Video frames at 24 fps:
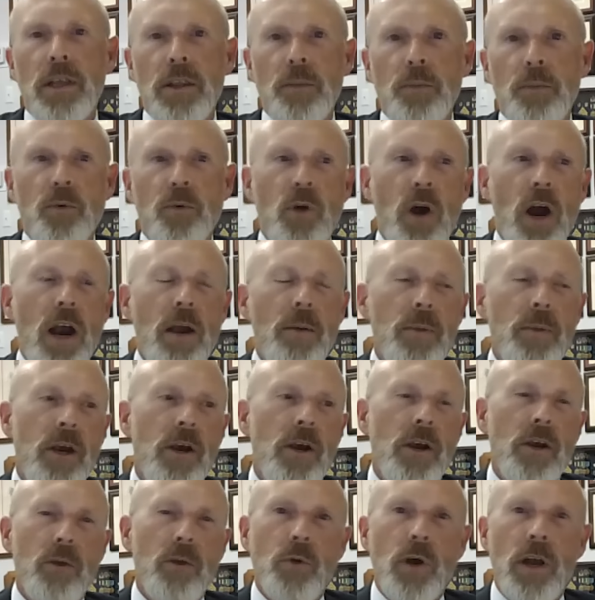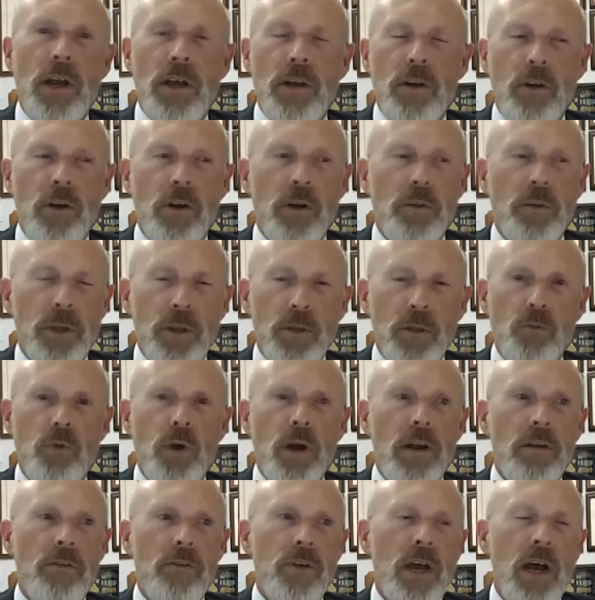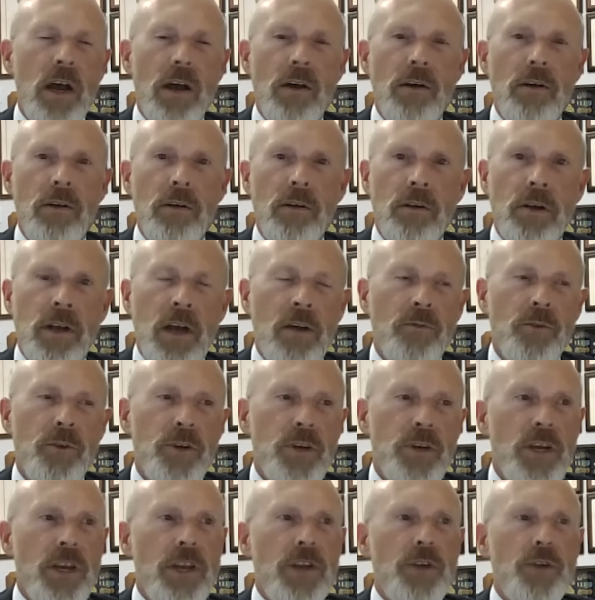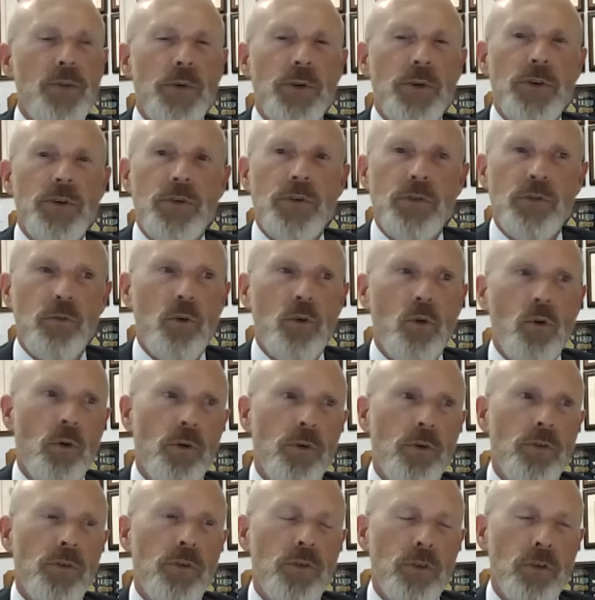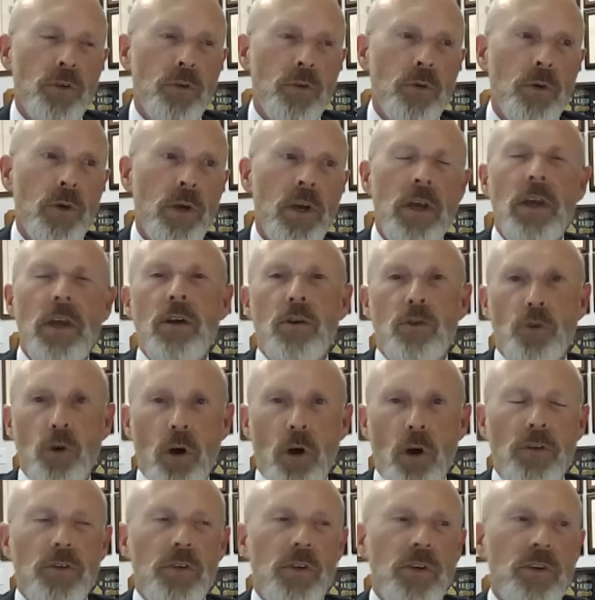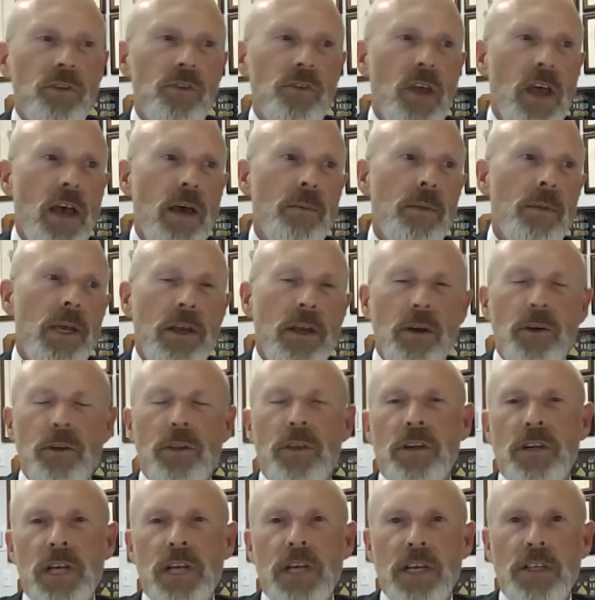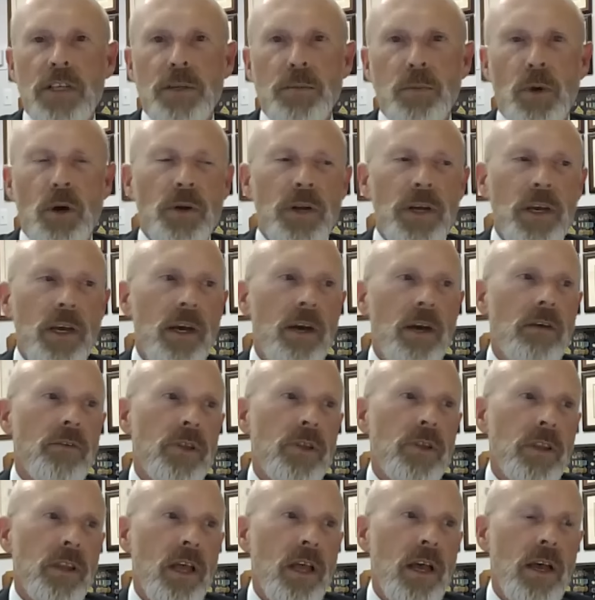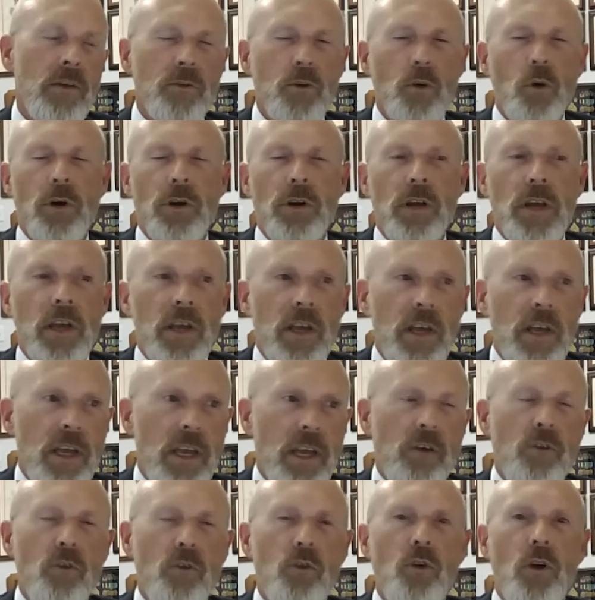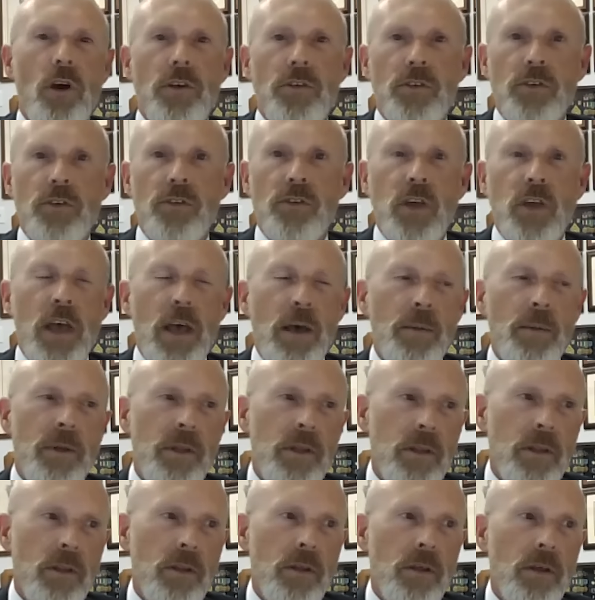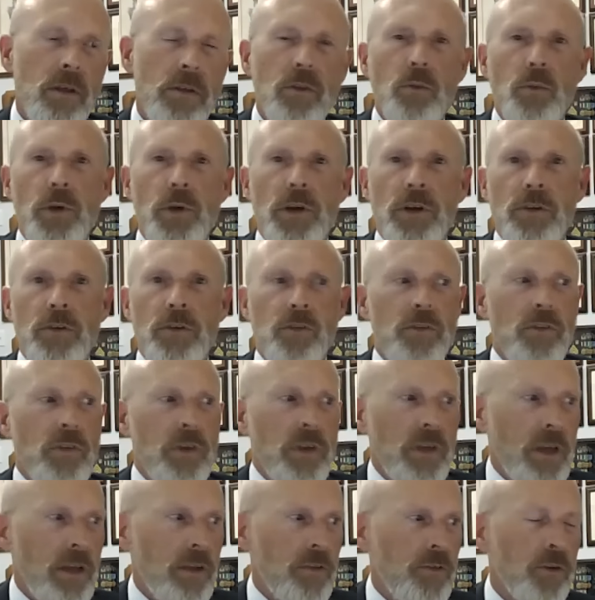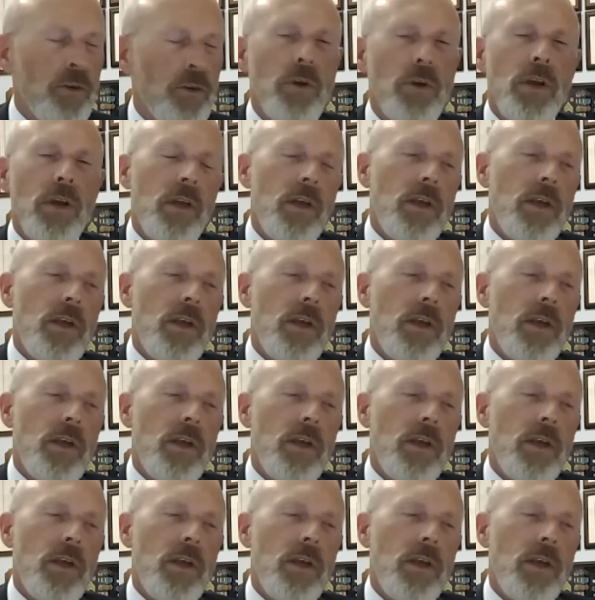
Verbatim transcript: the primary right ought to be the right of con- confrontation, which is, of course, to cross-examine, hear the testimony of in live court and cross-examine the, the witnesses against you.